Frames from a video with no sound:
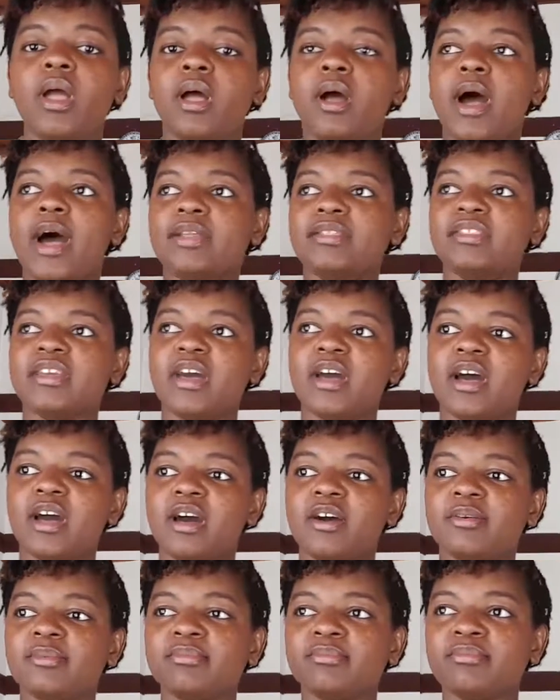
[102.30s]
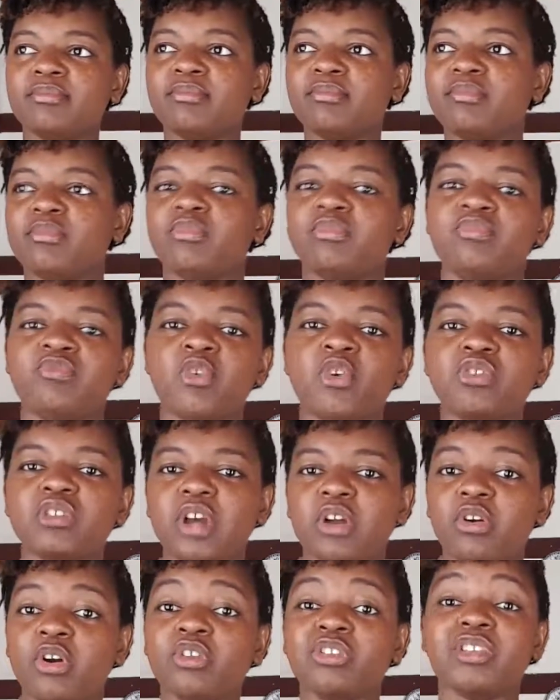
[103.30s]
And they're found
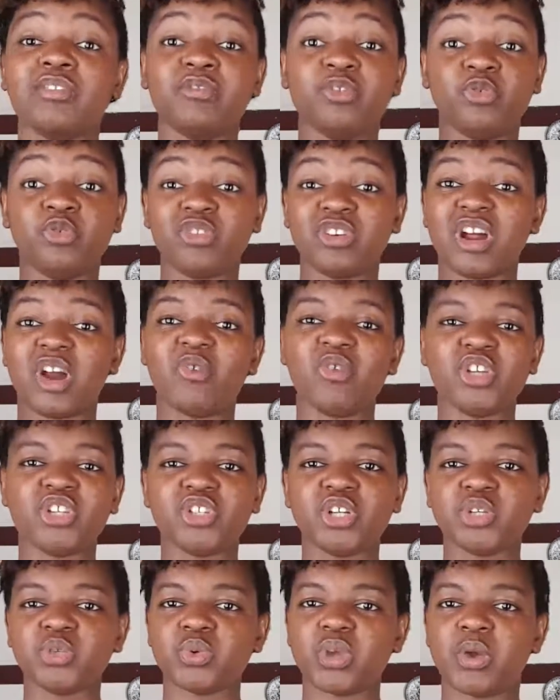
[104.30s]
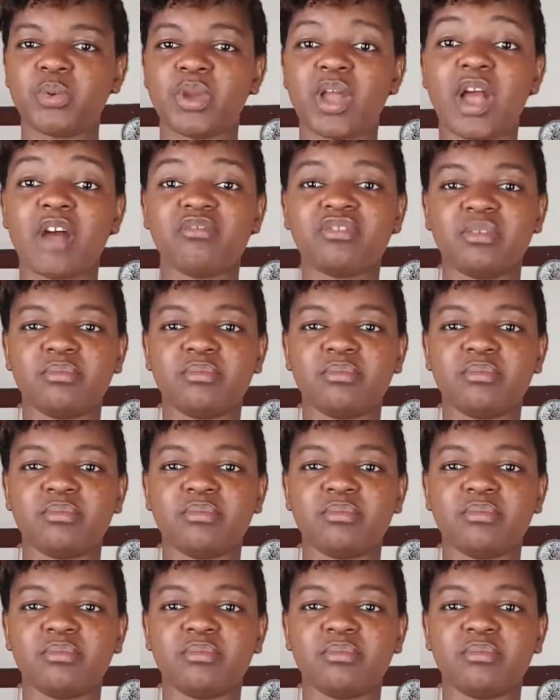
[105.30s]
around the Virunga regions, where we have the